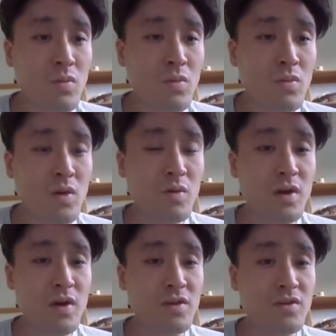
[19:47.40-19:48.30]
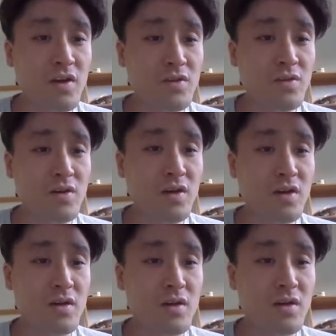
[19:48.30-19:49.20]
the weather is nice today.
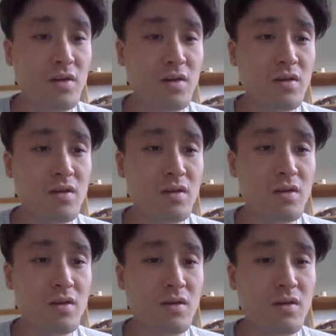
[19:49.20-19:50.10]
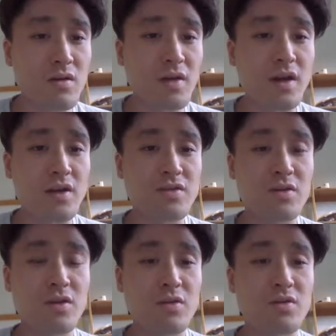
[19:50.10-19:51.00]
Okay,
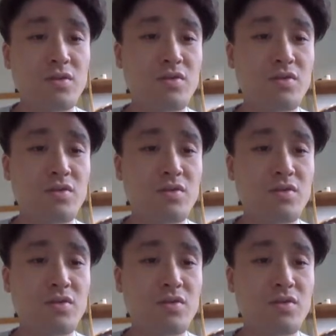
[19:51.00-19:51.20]
so the